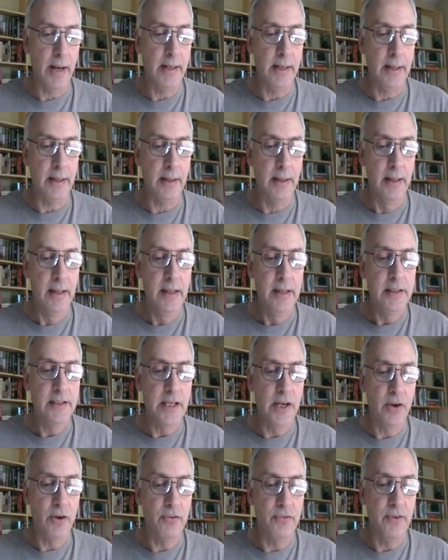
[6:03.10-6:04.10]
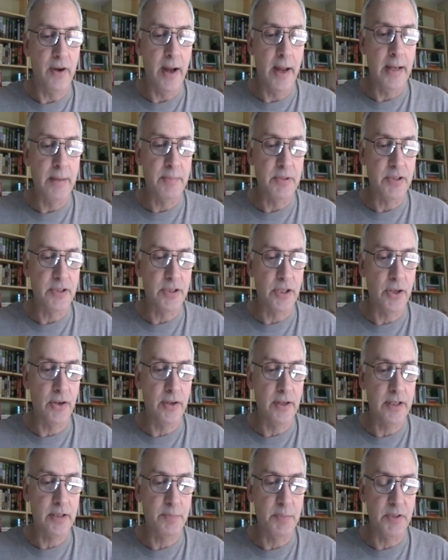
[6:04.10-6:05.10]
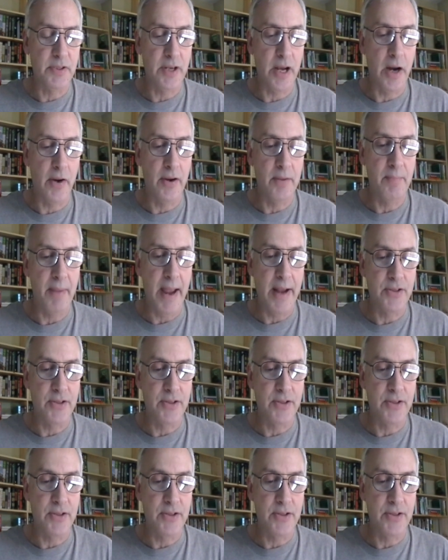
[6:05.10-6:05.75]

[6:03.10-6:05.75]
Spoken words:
writing. Terrifying, mysterious, bizarre, and